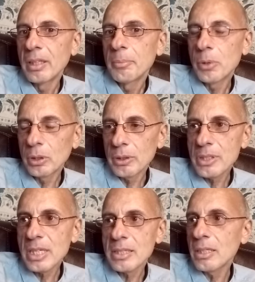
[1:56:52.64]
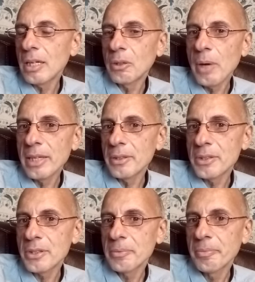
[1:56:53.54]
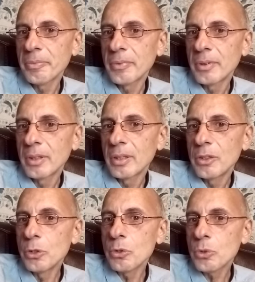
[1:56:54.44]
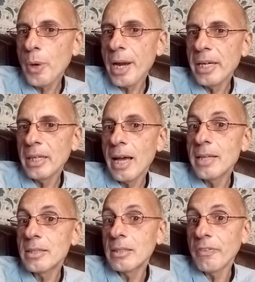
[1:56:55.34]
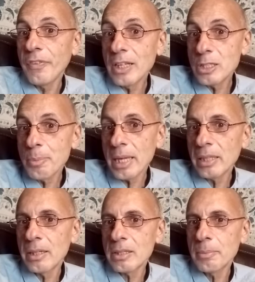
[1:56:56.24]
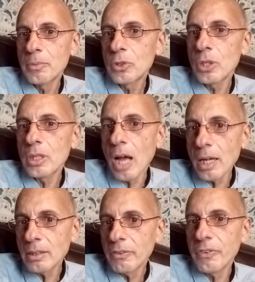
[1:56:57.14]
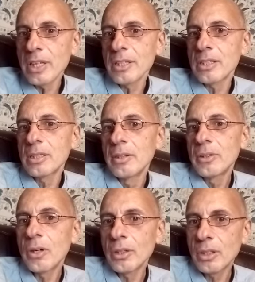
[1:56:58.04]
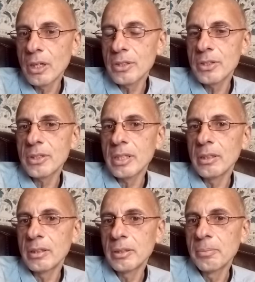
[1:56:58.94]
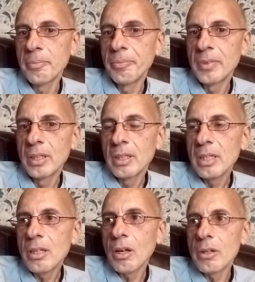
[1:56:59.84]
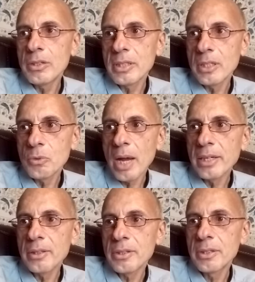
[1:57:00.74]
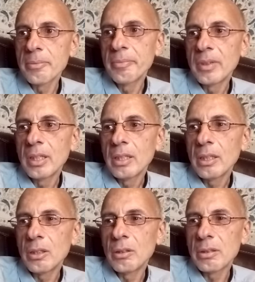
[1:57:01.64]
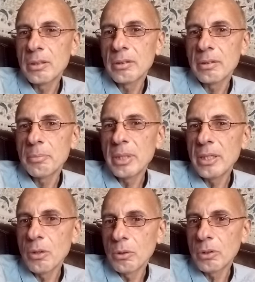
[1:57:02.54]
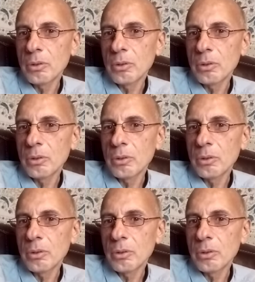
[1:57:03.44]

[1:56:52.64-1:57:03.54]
Bergler says a lot of writers use writing as a defense mechanism to not face their unconscious guilt. He calls these writers, you know, mediocre